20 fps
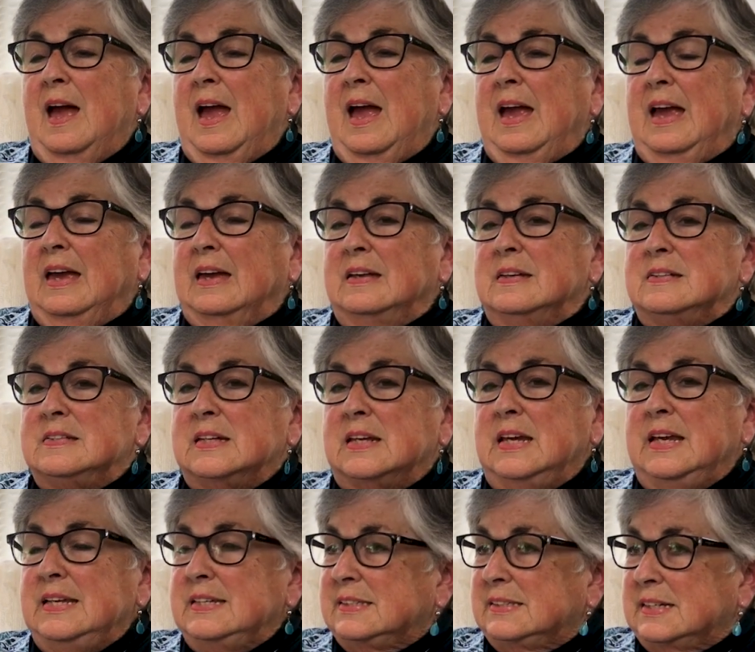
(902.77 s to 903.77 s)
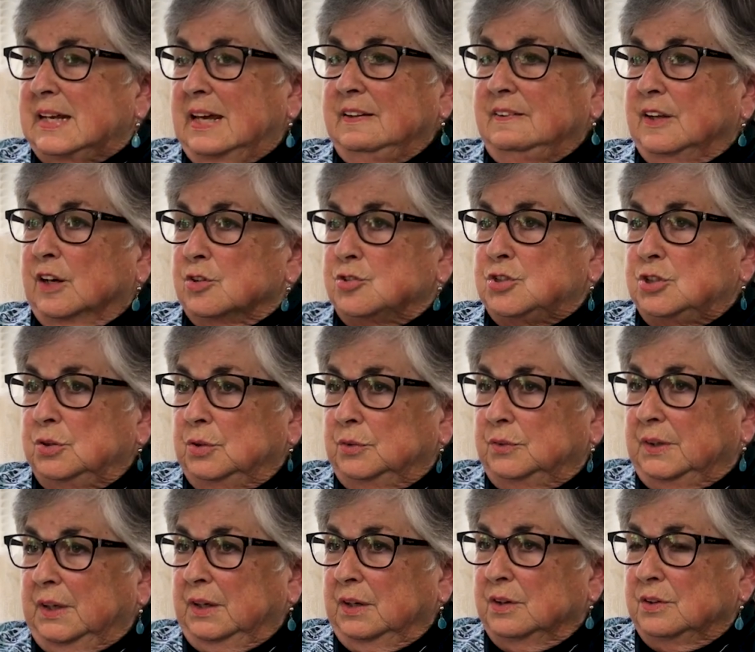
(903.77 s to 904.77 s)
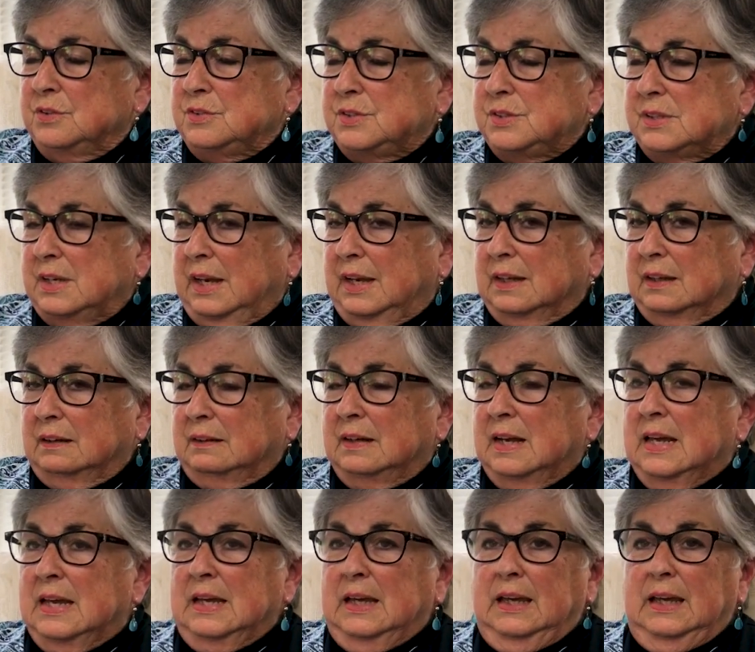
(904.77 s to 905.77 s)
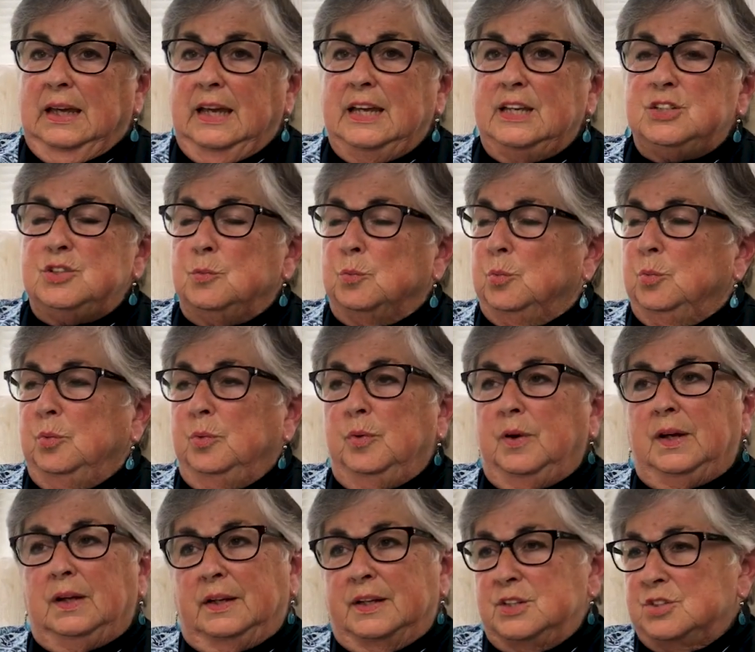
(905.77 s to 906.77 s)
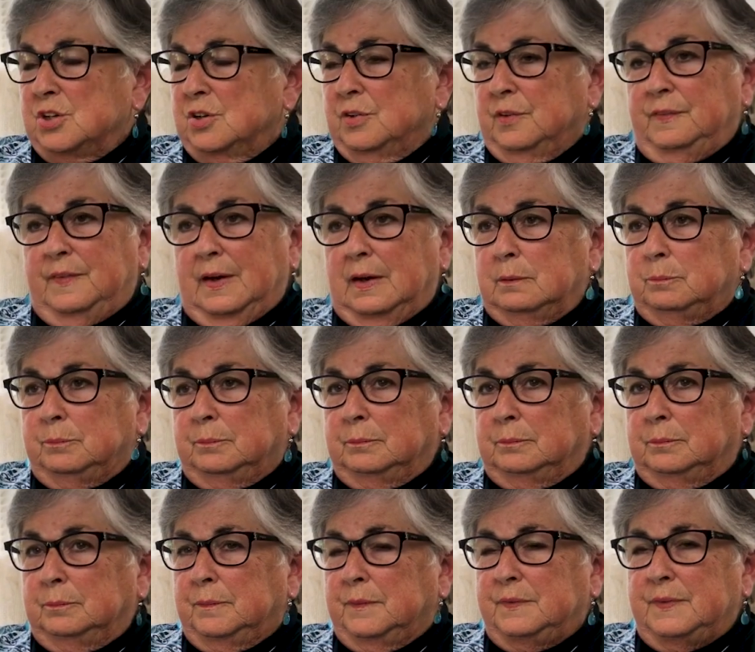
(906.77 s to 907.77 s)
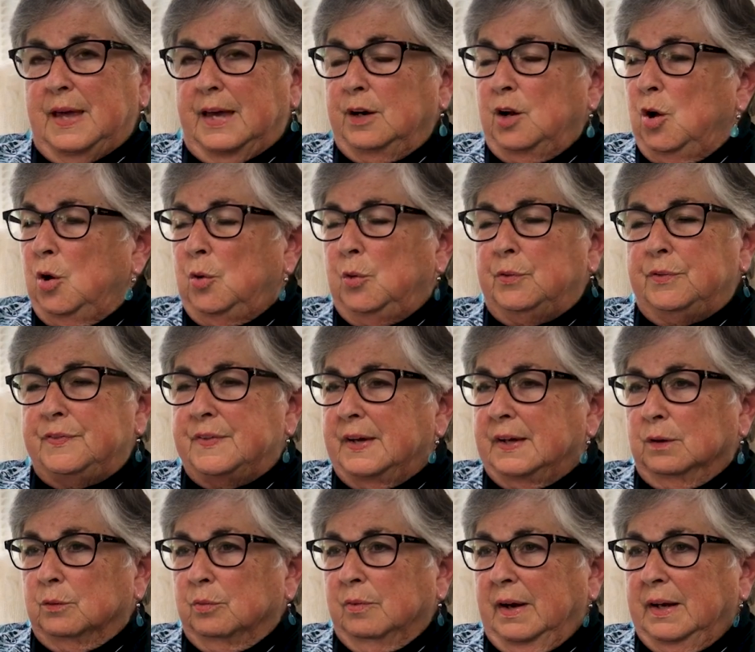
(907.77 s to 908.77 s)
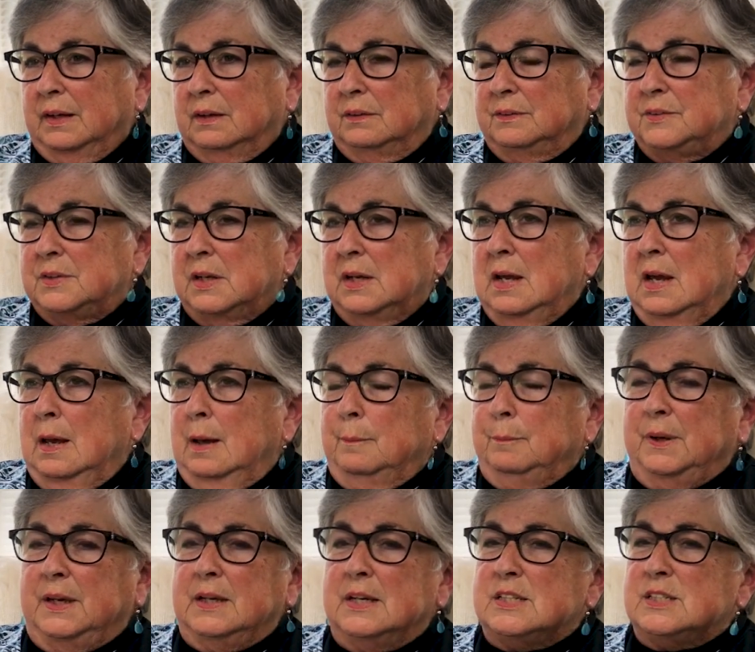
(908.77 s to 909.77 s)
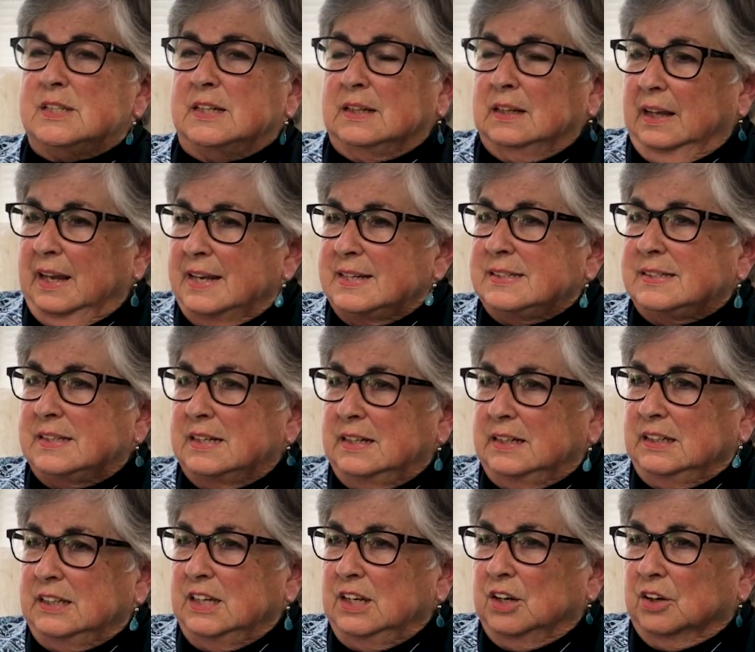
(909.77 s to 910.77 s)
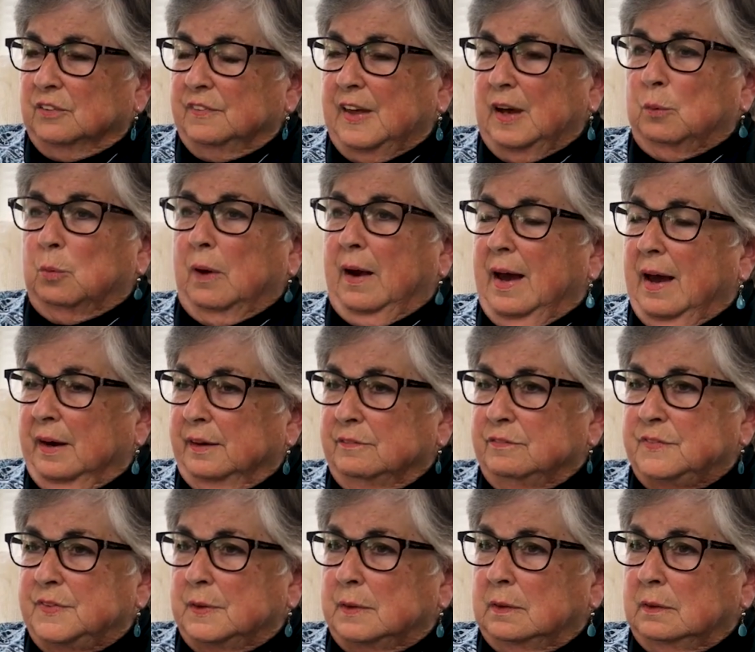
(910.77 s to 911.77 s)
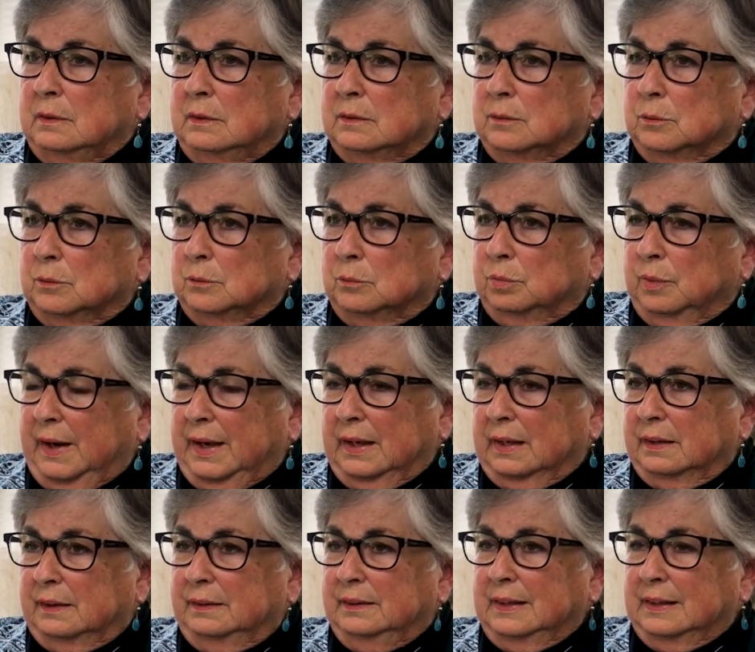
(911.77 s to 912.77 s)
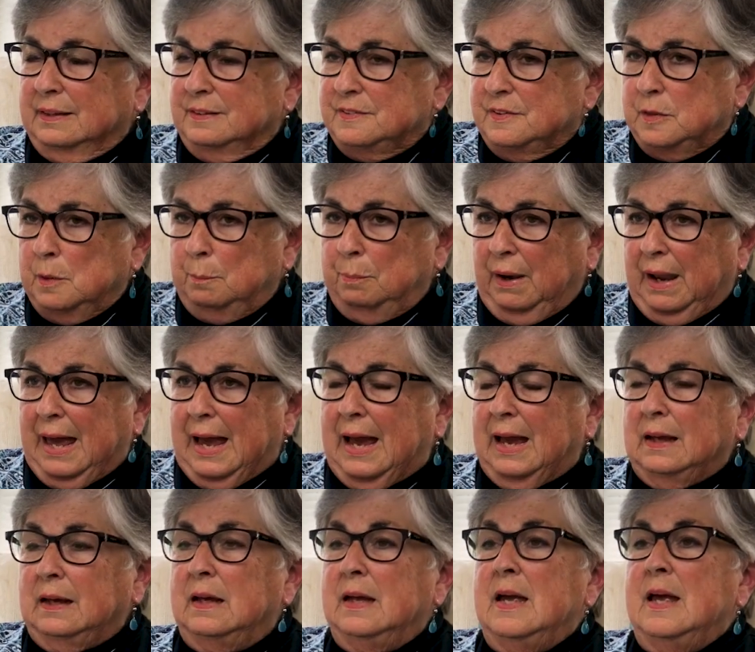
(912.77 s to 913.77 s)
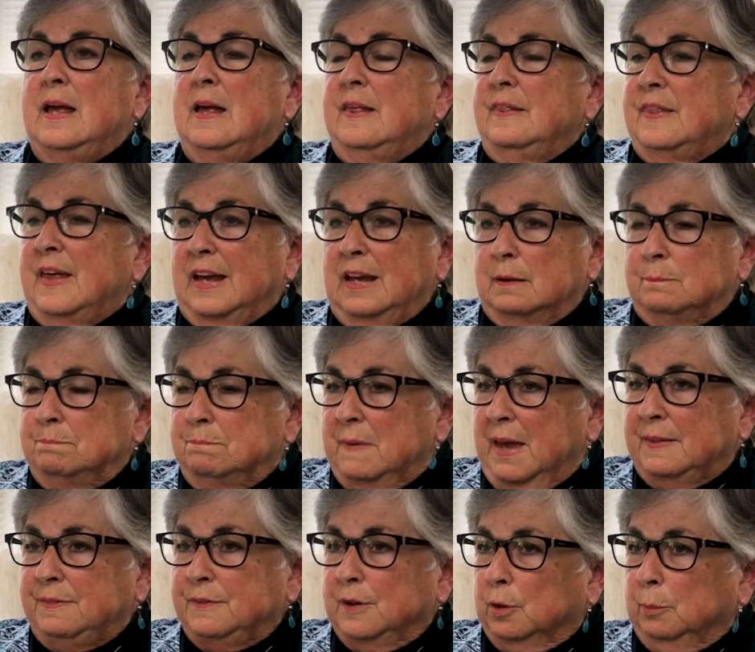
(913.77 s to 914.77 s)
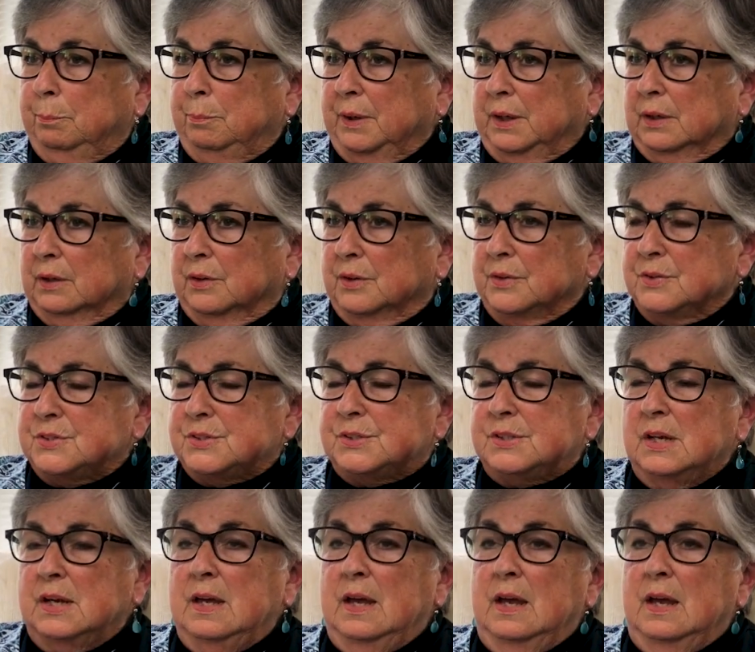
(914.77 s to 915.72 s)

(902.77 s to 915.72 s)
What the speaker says: and he stayed there 2 years, and he really turned that whole thing around, because in less than a year they were out of the red into the black. They had met their bills